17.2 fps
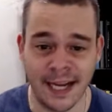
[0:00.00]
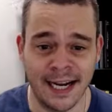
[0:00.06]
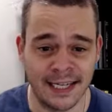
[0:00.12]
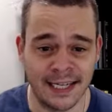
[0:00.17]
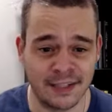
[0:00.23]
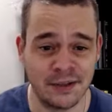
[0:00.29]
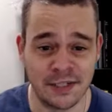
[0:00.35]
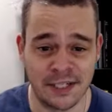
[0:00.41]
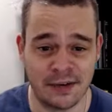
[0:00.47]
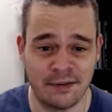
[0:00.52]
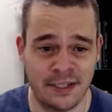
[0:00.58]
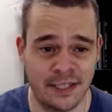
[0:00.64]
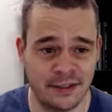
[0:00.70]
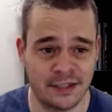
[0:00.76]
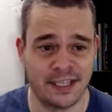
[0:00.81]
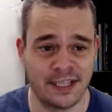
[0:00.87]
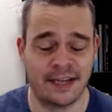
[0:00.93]
Turns out
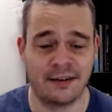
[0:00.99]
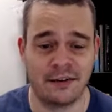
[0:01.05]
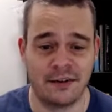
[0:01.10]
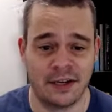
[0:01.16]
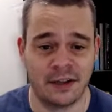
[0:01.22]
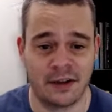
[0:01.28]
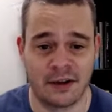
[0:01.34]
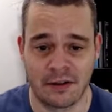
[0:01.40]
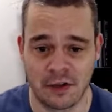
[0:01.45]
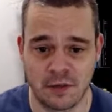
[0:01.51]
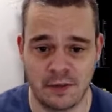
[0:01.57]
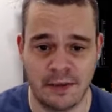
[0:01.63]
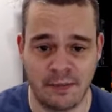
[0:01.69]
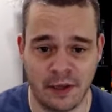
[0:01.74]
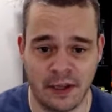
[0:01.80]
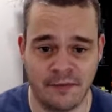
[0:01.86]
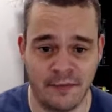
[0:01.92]
years later, a lot of those
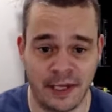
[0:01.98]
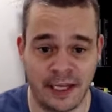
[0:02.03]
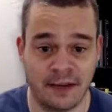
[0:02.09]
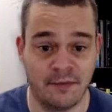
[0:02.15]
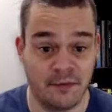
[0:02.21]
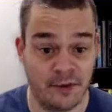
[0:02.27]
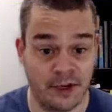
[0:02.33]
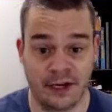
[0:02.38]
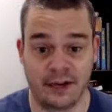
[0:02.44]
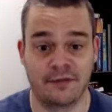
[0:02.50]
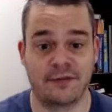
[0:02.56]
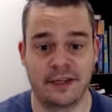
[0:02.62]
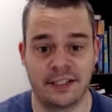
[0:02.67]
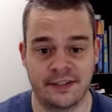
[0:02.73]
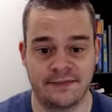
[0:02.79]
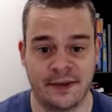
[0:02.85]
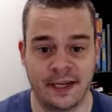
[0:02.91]
people have become very good
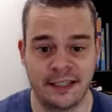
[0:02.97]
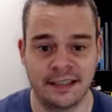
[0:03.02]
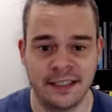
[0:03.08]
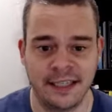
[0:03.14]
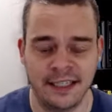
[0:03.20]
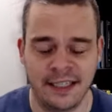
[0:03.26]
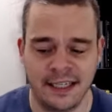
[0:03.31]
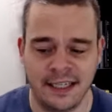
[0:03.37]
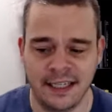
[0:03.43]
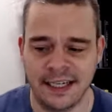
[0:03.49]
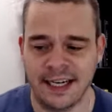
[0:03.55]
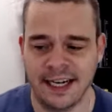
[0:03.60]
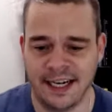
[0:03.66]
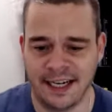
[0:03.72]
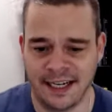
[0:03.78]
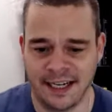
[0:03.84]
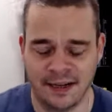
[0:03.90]
friends of
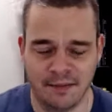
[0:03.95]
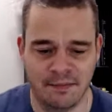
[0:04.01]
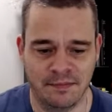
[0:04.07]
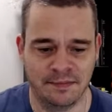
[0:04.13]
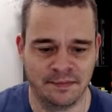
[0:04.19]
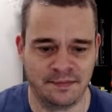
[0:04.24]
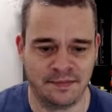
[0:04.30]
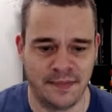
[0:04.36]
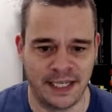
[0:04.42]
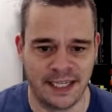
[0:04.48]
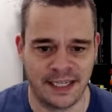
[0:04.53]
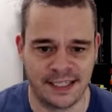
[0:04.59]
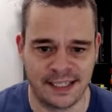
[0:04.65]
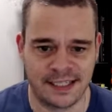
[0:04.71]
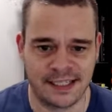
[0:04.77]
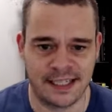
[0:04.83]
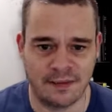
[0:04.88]
mine
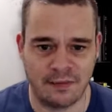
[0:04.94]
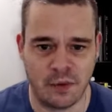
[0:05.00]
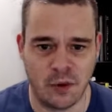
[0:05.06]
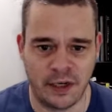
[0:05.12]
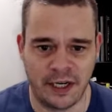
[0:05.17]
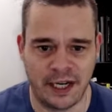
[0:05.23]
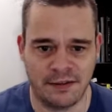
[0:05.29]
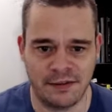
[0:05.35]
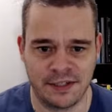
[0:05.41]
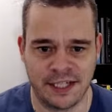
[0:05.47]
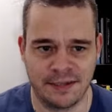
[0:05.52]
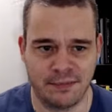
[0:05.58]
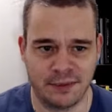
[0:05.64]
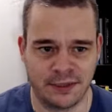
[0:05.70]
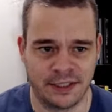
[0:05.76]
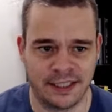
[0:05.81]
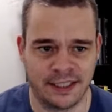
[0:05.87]
because at some point I was
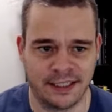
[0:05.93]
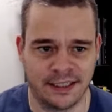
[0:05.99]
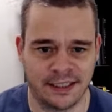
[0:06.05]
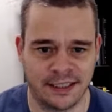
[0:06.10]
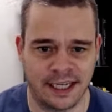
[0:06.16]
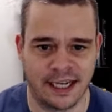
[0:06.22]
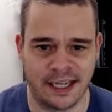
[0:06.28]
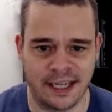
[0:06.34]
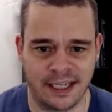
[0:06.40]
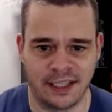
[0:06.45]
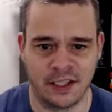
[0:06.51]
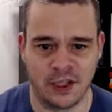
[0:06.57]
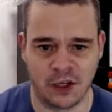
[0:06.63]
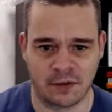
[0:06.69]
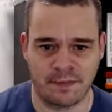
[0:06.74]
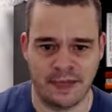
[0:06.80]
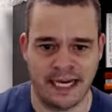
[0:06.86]
able to, I think,
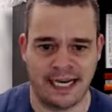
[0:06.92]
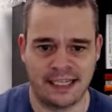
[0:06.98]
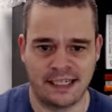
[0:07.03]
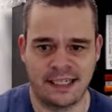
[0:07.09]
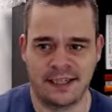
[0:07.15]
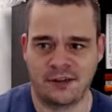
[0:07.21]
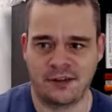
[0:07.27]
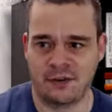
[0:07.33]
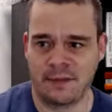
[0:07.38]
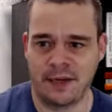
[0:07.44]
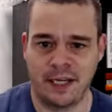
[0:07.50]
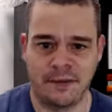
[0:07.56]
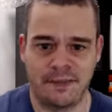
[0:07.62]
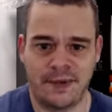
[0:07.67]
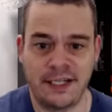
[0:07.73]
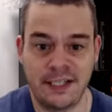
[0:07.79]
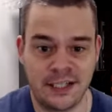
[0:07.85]
look past it, or my
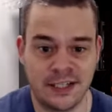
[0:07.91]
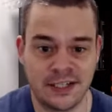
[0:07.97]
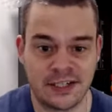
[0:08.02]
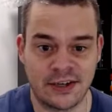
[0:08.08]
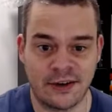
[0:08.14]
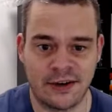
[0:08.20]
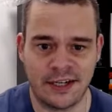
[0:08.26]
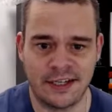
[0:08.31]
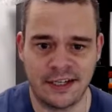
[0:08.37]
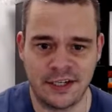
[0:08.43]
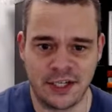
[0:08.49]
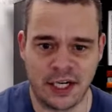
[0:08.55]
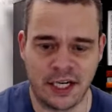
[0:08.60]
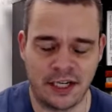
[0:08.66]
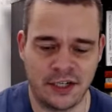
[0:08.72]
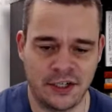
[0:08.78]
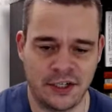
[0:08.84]
opinion started to
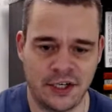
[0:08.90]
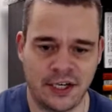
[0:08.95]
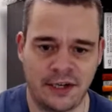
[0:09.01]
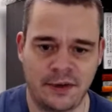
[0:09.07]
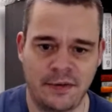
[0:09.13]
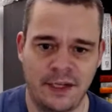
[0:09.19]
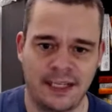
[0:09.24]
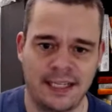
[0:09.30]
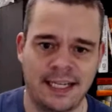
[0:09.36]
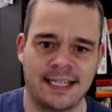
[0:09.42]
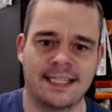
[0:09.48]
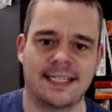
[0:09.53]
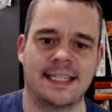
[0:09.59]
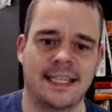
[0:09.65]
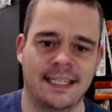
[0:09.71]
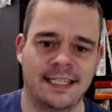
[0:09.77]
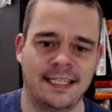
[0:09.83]
change. And I
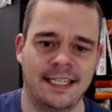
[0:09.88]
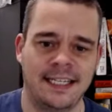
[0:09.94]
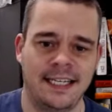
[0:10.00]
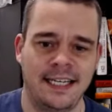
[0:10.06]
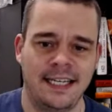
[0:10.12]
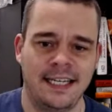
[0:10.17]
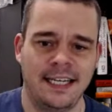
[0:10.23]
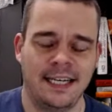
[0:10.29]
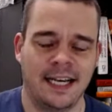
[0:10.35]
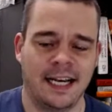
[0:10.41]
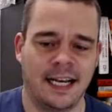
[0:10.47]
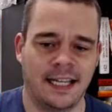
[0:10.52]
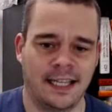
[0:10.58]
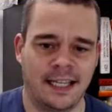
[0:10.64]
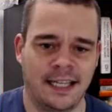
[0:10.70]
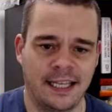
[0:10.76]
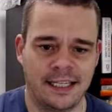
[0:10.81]
realized that
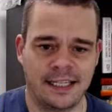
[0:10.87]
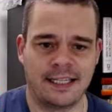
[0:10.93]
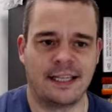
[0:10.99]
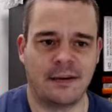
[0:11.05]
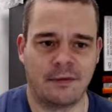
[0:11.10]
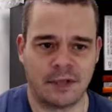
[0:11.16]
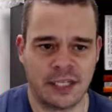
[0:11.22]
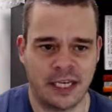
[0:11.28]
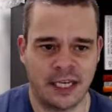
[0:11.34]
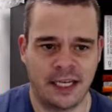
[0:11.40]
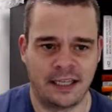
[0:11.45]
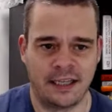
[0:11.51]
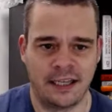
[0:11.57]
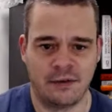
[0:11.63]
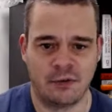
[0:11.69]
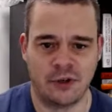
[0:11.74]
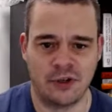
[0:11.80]
the things that they were saying,
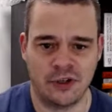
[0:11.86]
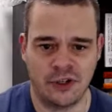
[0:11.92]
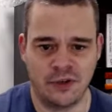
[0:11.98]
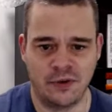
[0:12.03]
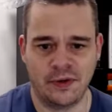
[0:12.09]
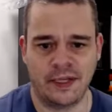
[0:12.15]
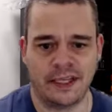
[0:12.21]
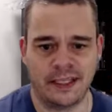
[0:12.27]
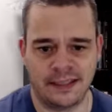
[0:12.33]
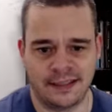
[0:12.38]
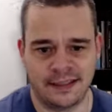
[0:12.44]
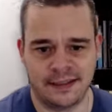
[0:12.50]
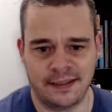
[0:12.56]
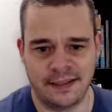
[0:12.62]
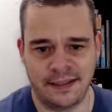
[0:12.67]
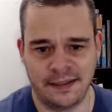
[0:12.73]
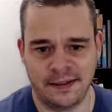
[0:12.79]
they weren't doing it
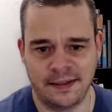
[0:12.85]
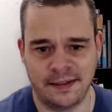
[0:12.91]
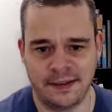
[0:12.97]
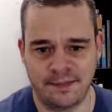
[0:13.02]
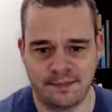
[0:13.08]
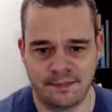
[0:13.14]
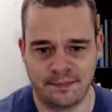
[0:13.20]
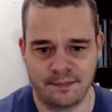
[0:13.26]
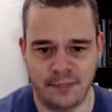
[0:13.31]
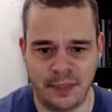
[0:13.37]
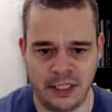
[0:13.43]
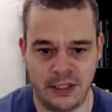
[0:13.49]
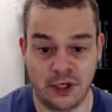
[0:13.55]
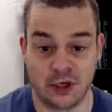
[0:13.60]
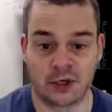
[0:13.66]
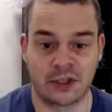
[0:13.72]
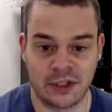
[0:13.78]
to be
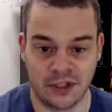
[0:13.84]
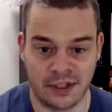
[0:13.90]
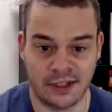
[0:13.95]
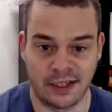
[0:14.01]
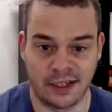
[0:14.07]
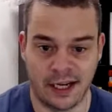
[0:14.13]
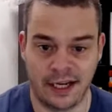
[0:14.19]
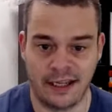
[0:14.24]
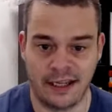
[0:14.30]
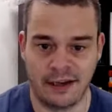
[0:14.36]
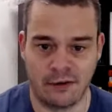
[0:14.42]
jerks online.